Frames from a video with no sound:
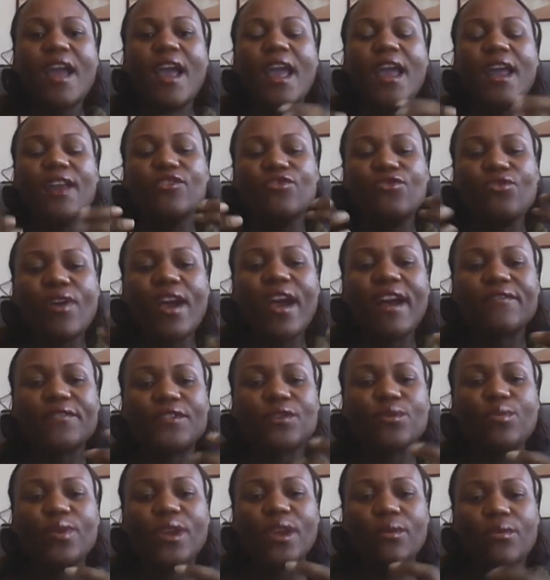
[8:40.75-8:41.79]
and you have
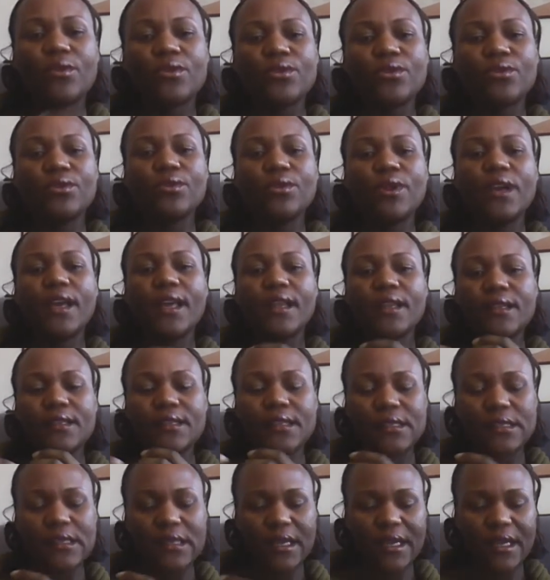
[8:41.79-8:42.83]
to be able to at
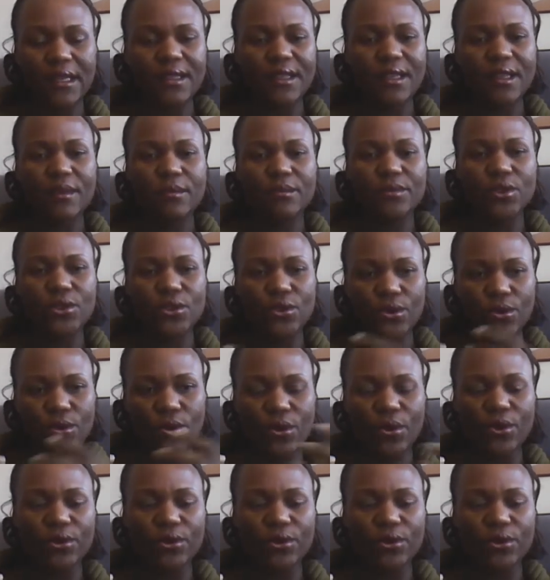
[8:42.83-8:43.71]
least get them to